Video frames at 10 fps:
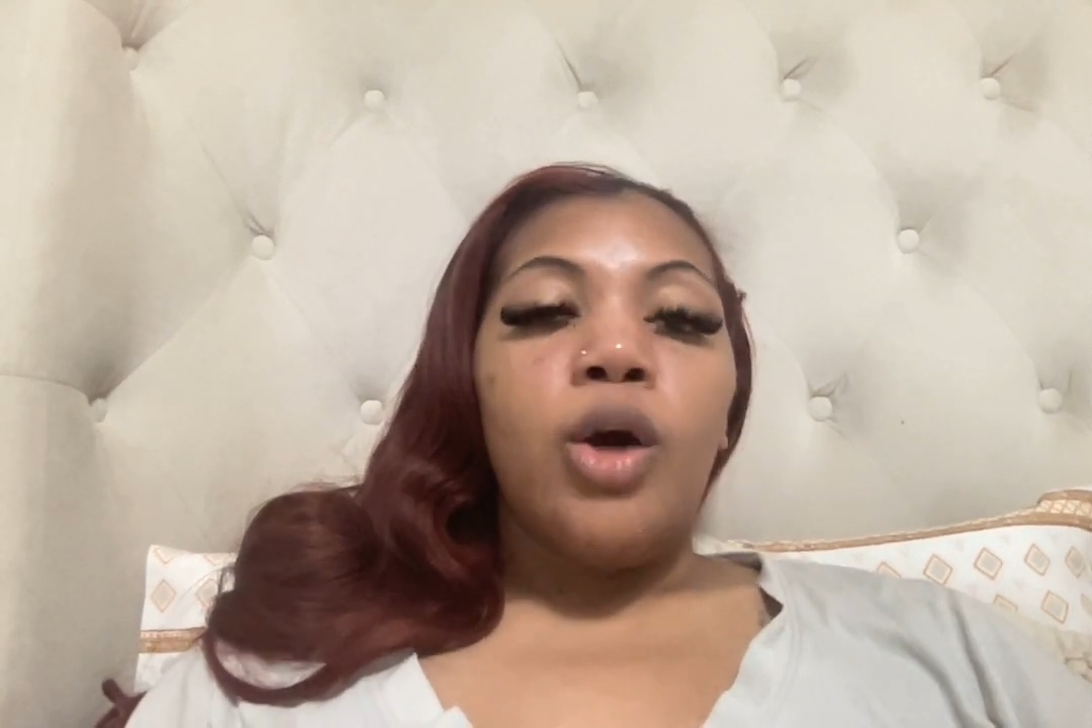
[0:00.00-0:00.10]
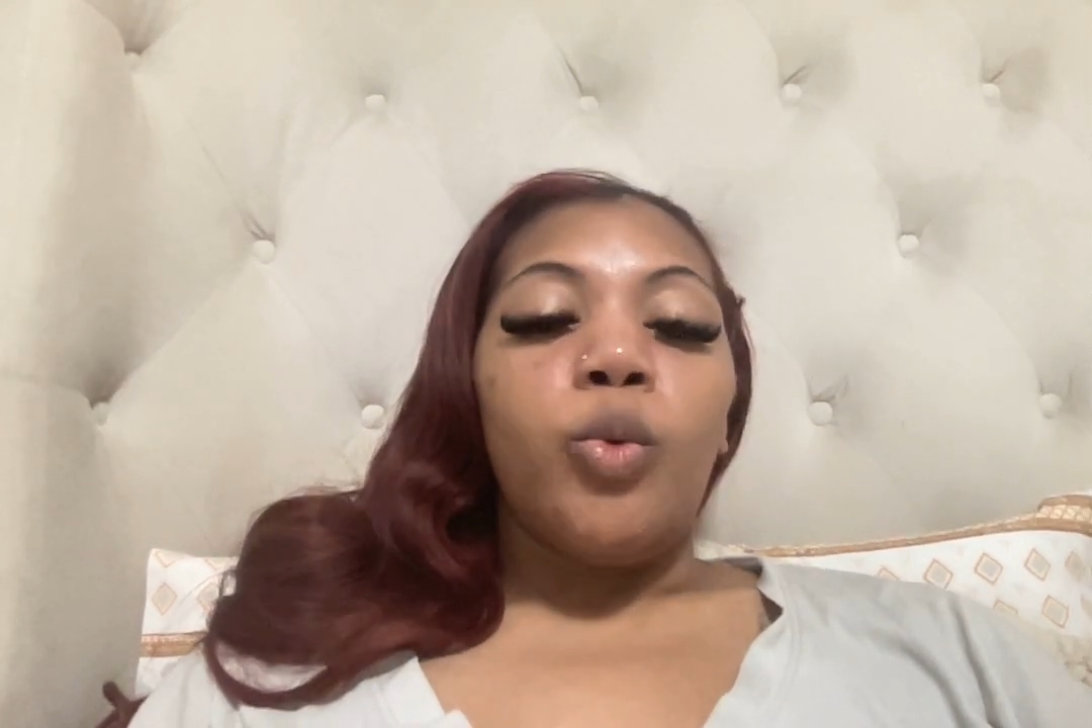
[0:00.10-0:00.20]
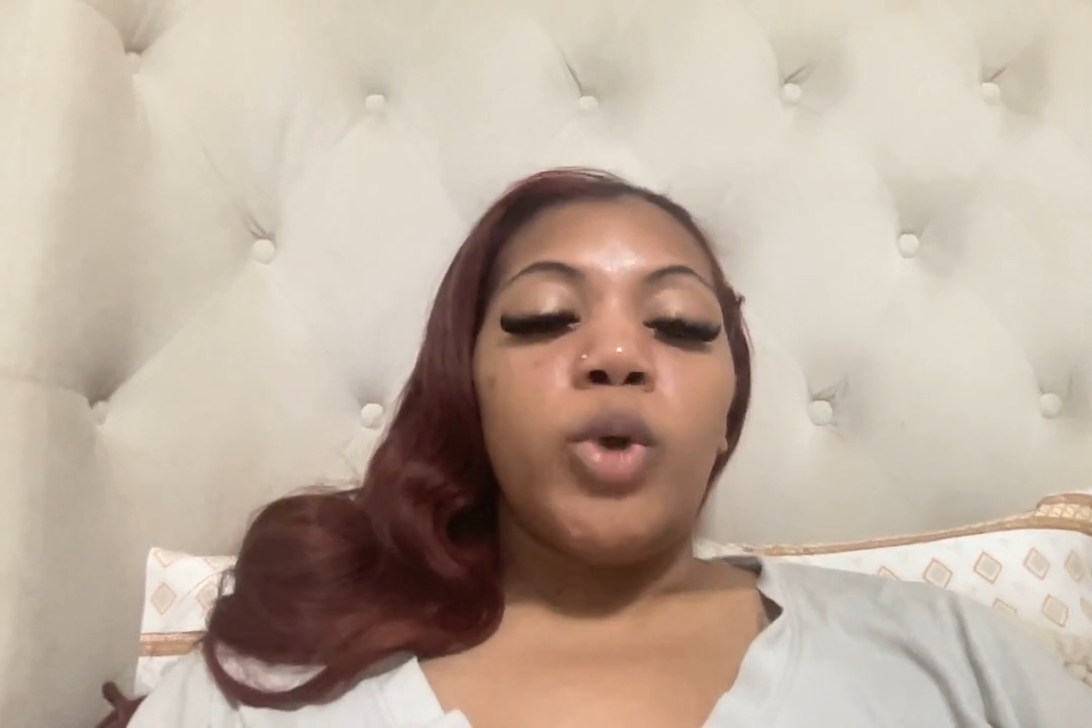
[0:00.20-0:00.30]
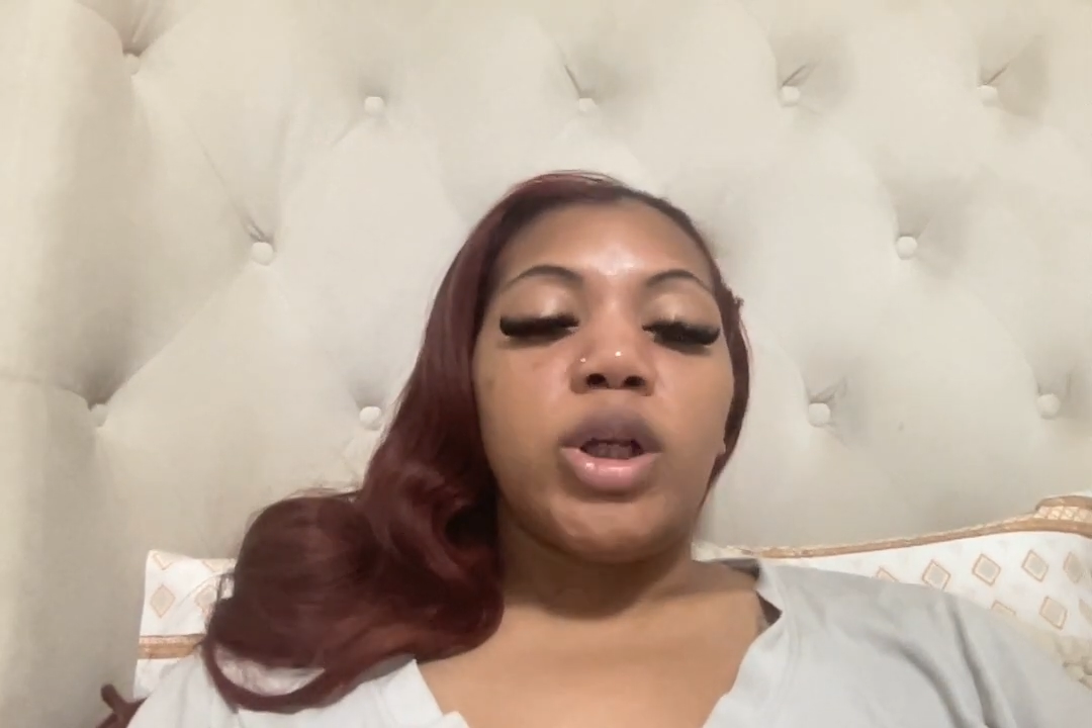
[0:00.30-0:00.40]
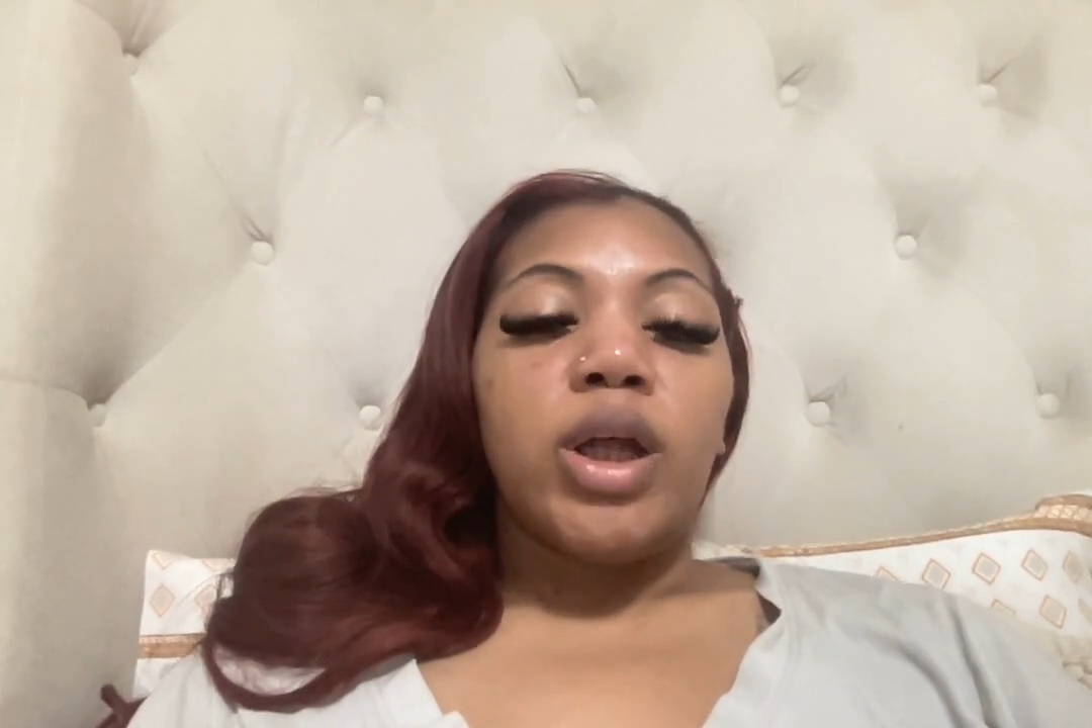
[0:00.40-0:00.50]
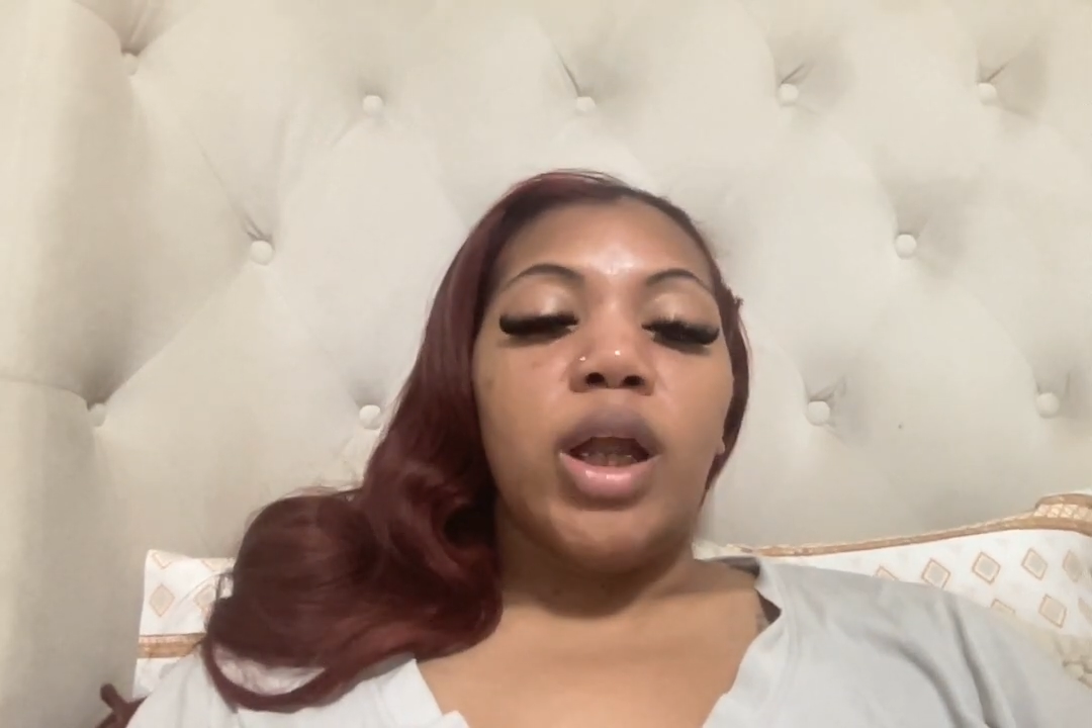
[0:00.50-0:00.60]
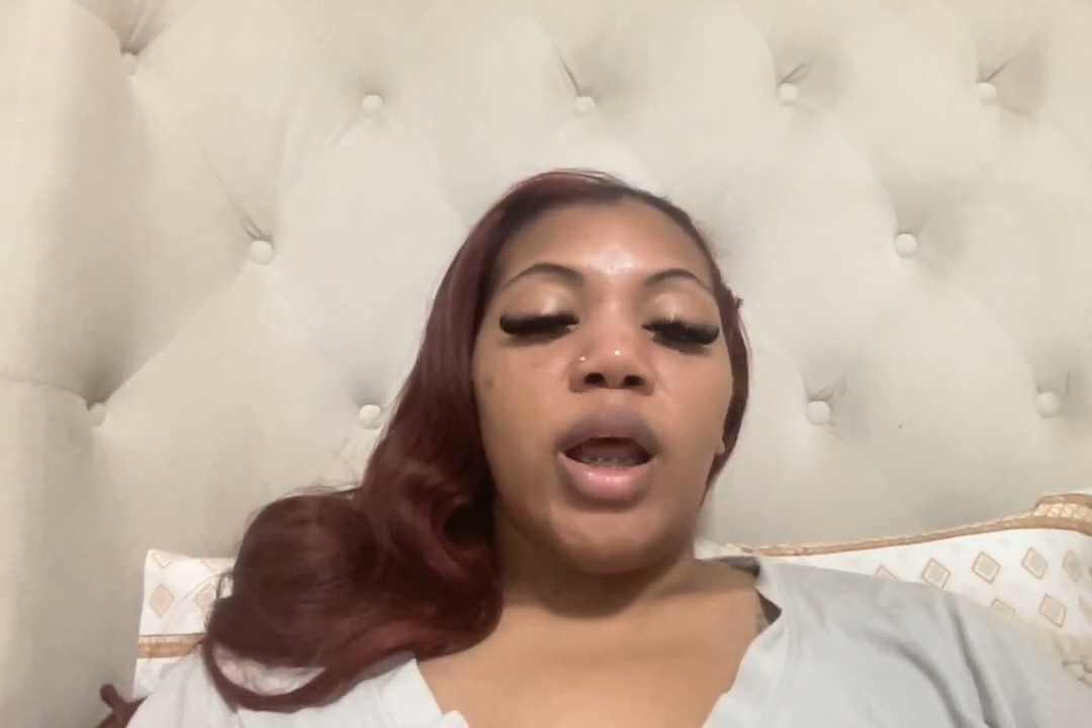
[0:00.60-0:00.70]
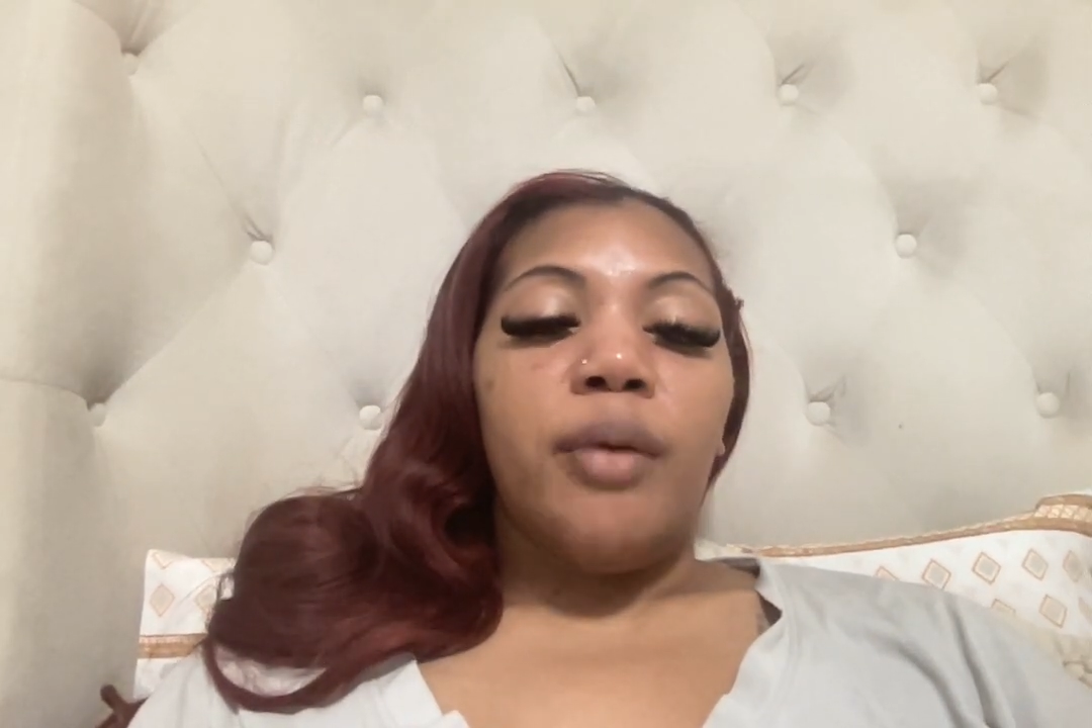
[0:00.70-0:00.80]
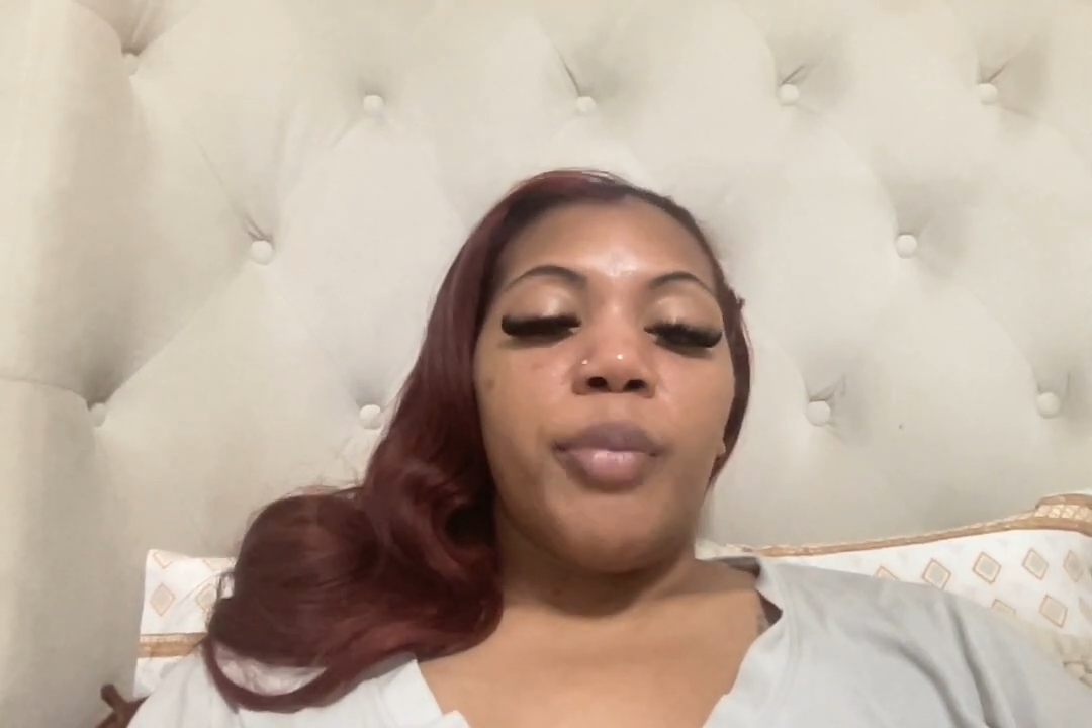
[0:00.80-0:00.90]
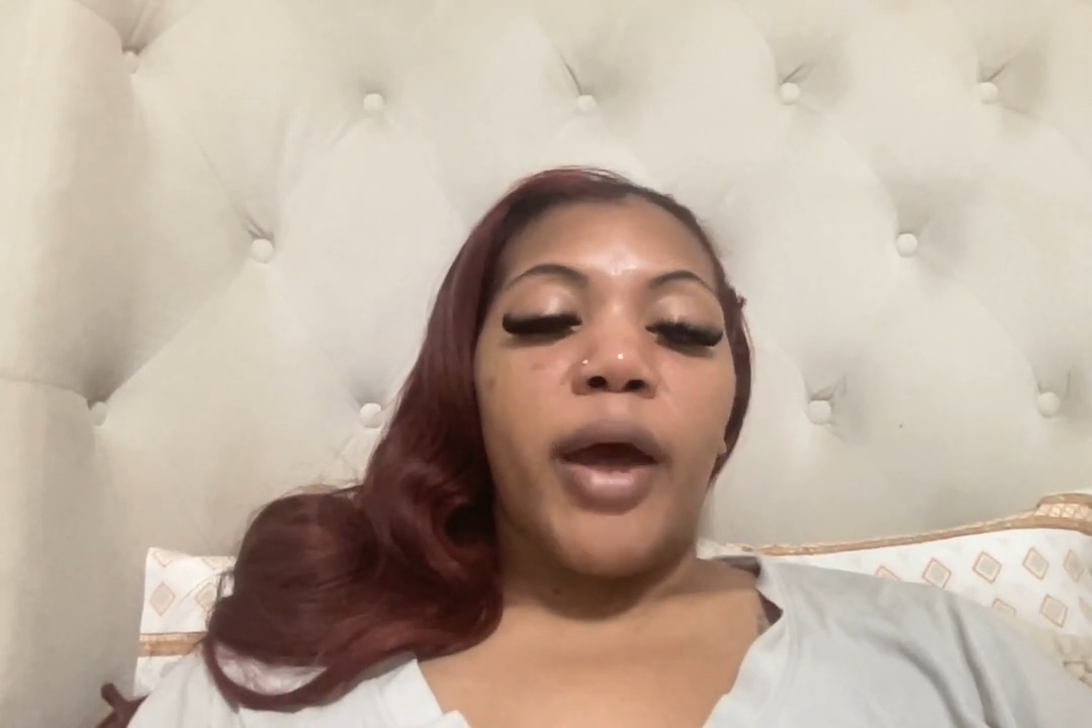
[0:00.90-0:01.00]
which can
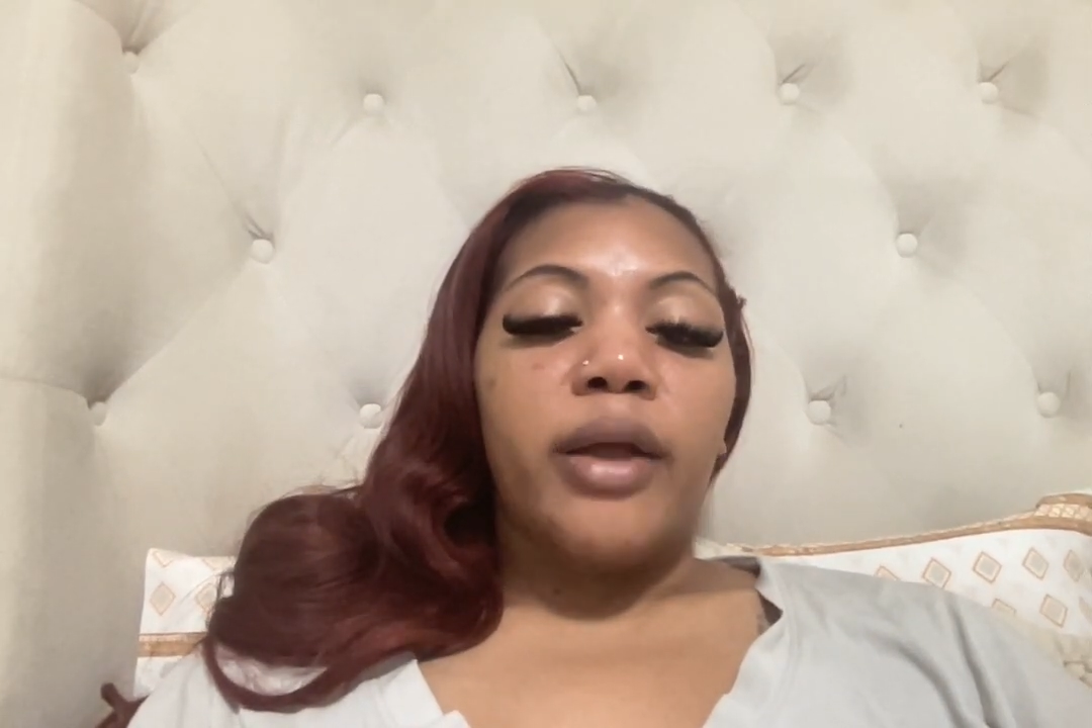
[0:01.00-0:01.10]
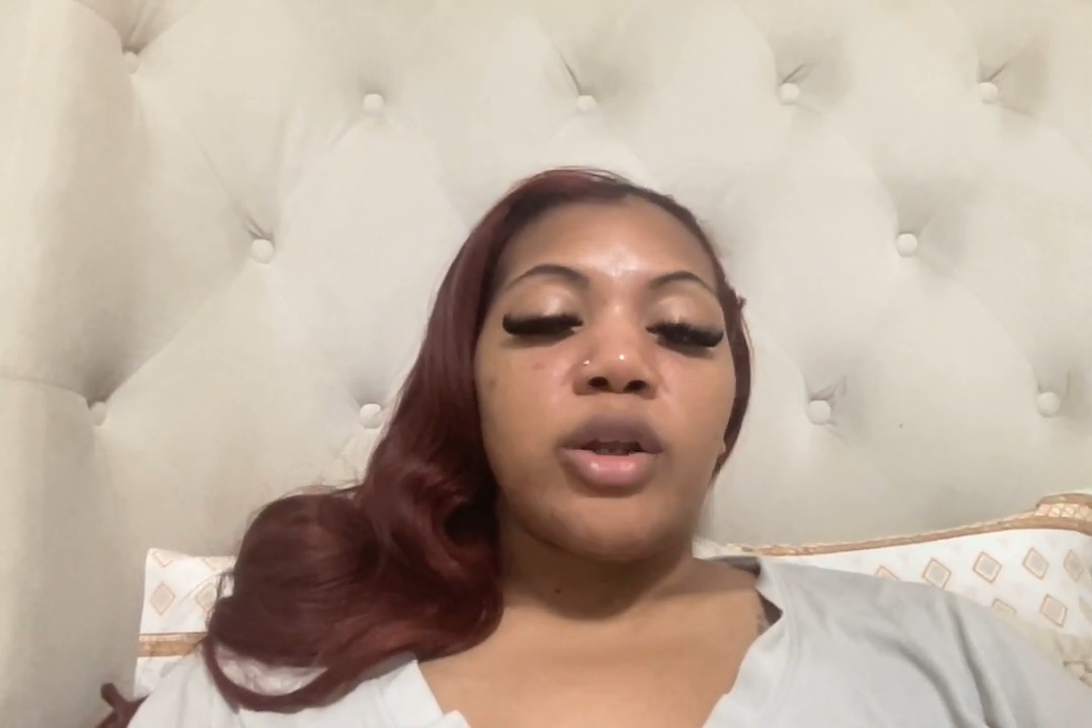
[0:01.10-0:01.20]
impact